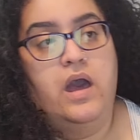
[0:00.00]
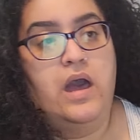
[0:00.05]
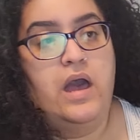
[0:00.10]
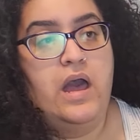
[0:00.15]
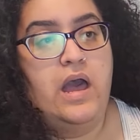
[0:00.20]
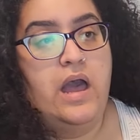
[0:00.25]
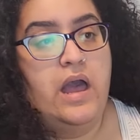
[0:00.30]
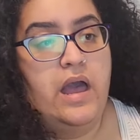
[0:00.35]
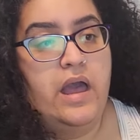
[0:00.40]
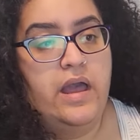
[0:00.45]

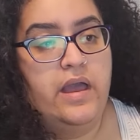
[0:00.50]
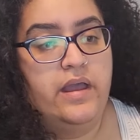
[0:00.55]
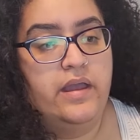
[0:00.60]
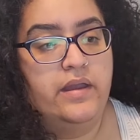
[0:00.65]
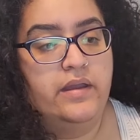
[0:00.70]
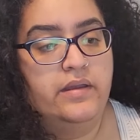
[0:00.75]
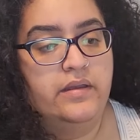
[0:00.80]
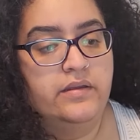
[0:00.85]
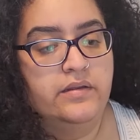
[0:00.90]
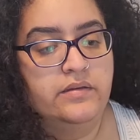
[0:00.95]

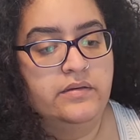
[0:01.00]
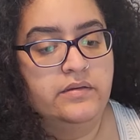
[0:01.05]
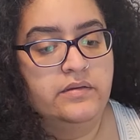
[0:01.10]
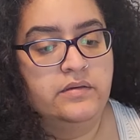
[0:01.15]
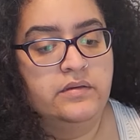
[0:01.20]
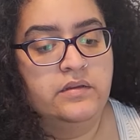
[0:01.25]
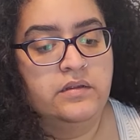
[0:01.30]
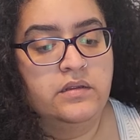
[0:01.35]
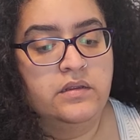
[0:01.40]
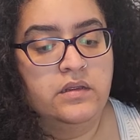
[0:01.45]

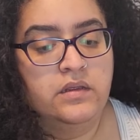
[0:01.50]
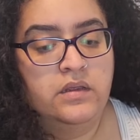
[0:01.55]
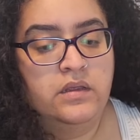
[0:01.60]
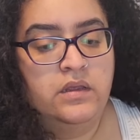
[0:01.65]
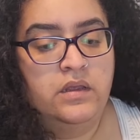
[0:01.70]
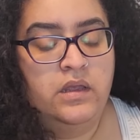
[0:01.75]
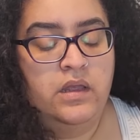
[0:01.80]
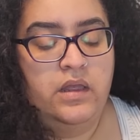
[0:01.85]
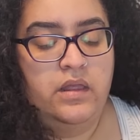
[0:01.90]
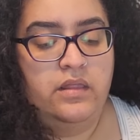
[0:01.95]
on
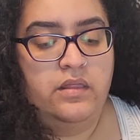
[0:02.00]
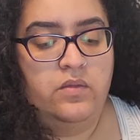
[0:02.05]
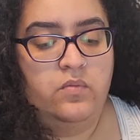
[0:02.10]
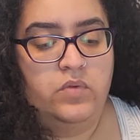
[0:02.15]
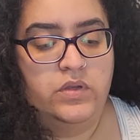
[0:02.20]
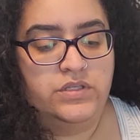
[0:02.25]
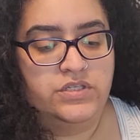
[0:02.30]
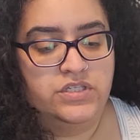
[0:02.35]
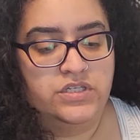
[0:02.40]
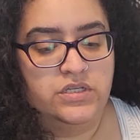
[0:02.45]

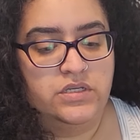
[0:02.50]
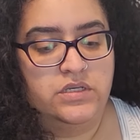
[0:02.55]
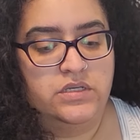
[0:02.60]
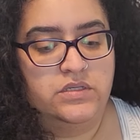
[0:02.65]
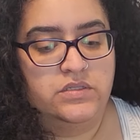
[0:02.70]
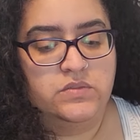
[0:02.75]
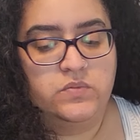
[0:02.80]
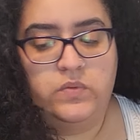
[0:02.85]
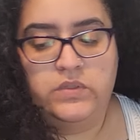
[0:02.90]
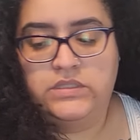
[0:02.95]
which
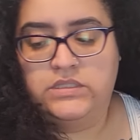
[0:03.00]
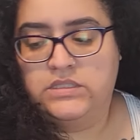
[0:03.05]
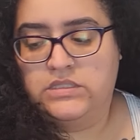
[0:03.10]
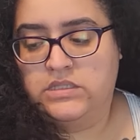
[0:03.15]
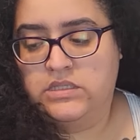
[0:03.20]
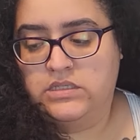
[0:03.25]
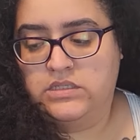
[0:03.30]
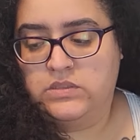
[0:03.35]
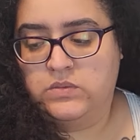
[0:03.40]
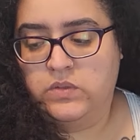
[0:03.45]
is what's
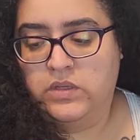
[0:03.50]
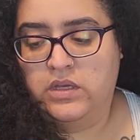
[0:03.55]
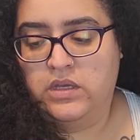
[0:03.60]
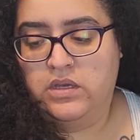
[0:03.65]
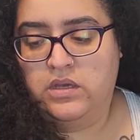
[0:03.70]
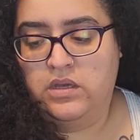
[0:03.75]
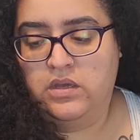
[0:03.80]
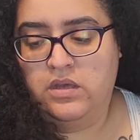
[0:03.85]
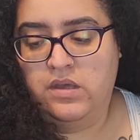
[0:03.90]
this week?